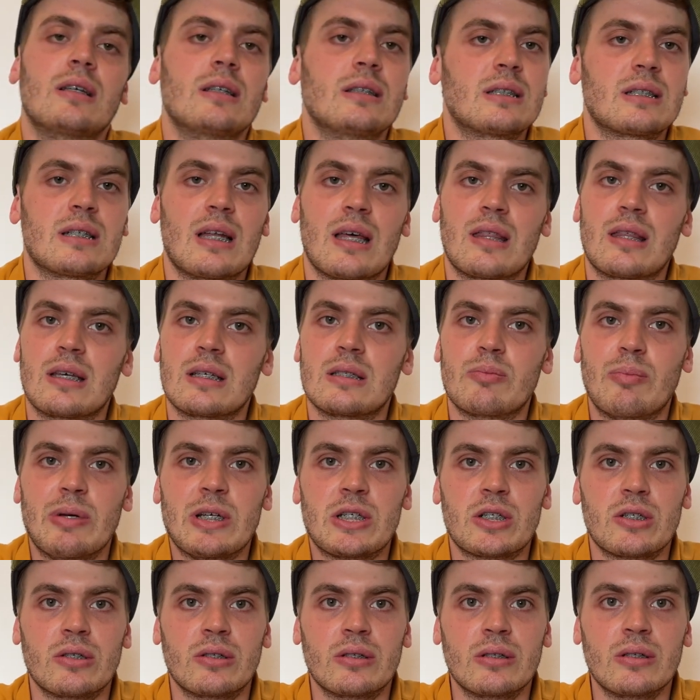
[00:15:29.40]
It's nothing
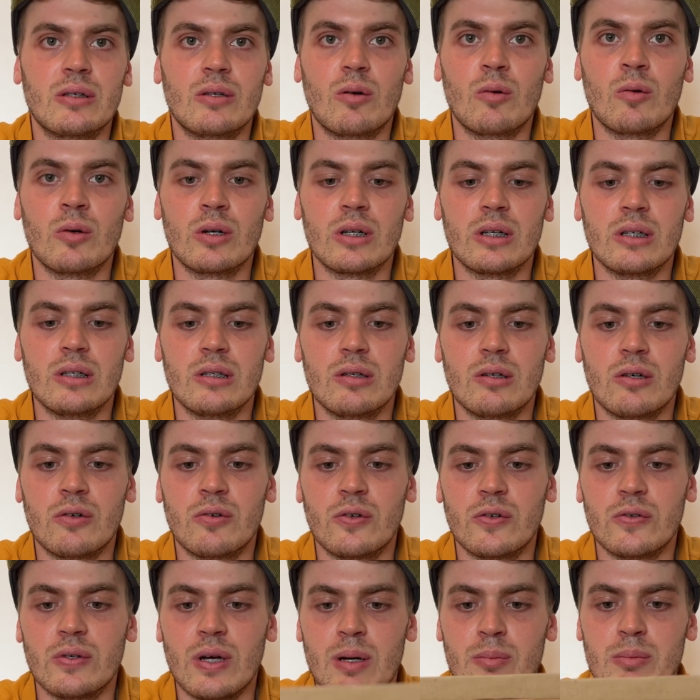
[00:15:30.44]
special, ordered it off
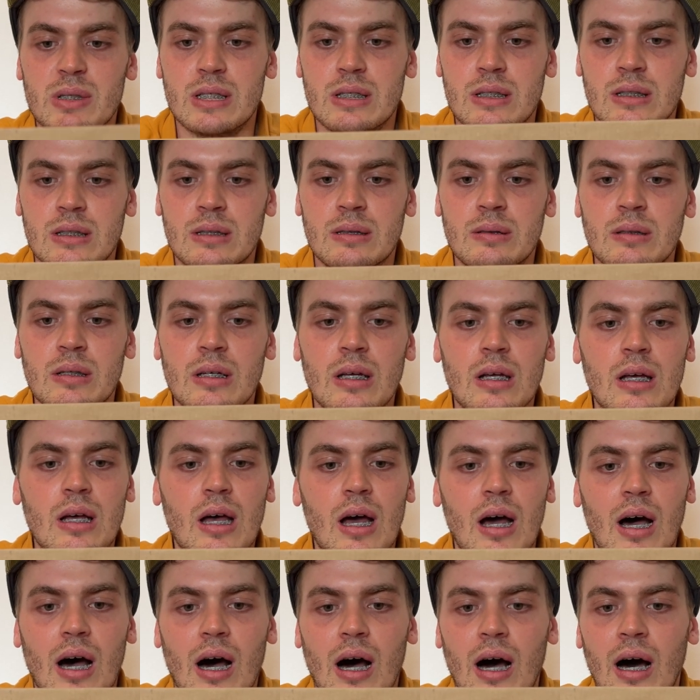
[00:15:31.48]
of Amazon.
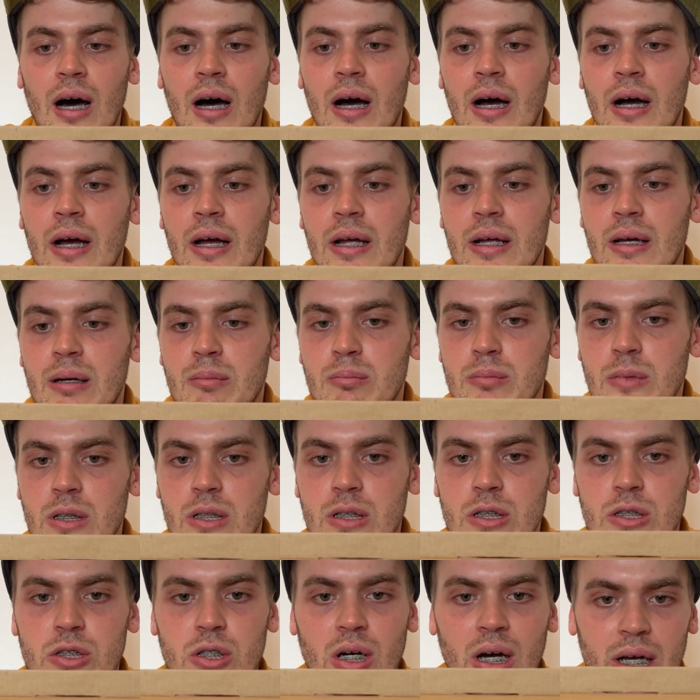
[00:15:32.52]
I am
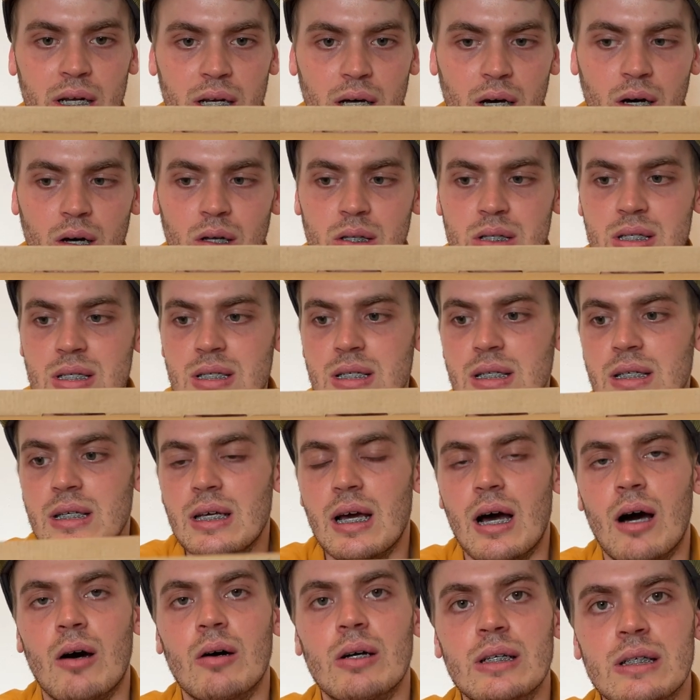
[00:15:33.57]
gonna try it out, see
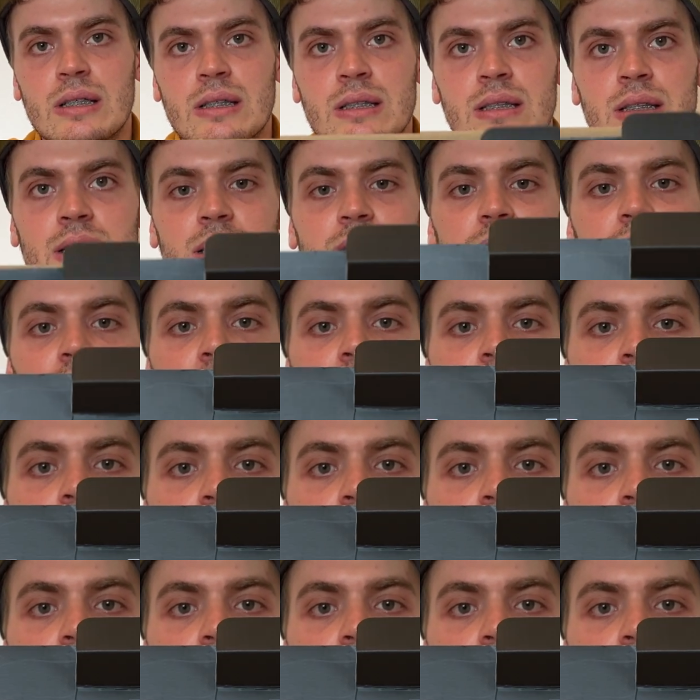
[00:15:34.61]
how it is.